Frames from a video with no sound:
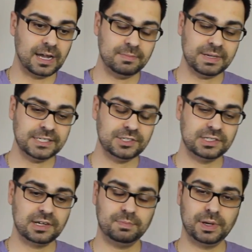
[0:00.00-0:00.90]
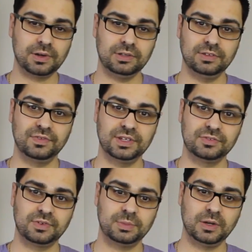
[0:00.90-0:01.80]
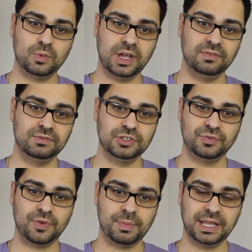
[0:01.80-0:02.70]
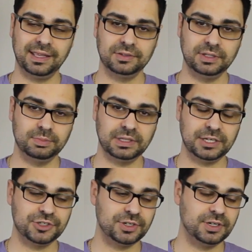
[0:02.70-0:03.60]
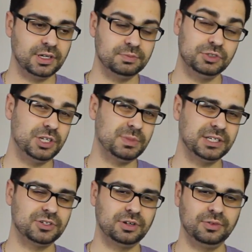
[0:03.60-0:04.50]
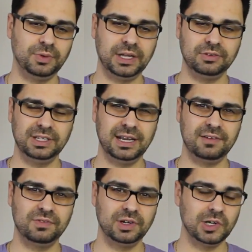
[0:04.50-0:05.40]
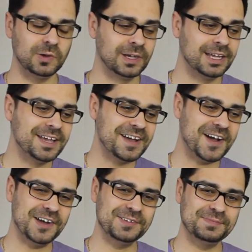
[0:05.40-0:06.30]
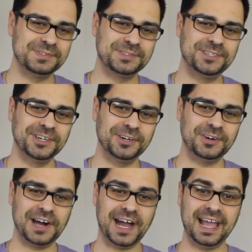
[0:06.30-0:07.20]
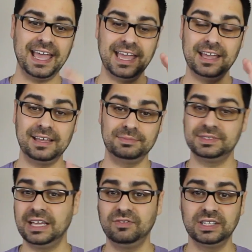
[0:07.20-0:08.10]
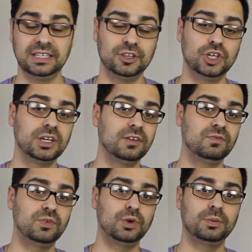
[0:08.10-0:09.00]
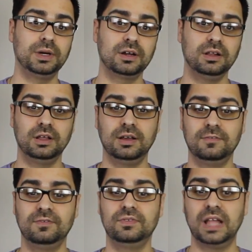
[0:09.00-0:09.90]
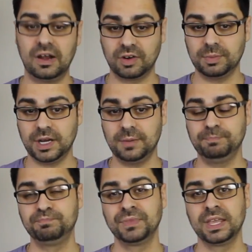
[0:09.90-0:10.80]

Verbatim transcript: I might just get a bottle of this for my wife, just for my guilty pleasure. Um, she might turn around, you never know. Um, so I am definitely looking for a bottle of Flowerbomb.